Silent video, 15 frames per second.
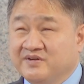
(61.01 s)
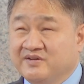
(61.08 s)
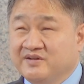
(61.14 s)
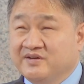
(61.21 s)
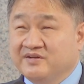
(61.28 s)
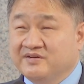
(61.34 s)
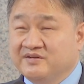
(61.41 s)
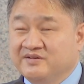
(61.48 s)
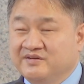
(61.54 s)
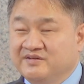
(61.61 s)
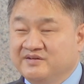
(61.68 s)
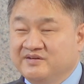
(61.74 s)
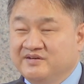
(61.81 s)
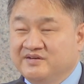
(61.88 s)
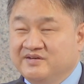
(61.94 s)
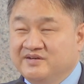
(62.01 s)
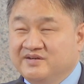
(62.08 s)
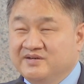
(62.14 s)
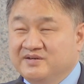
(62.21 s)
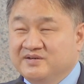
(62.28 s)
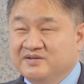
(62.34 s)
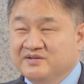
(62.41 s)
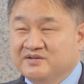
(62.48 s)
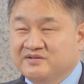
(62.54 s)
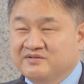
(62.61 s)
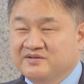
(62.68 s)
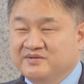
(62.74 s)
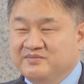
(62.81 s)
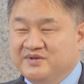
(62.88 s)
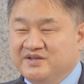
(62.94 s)
later through
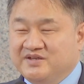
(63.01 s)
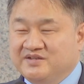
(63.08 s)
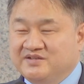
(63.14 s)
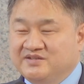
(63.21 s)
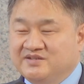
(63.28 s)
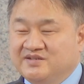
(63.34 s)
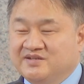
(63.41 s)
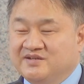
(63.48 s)
the means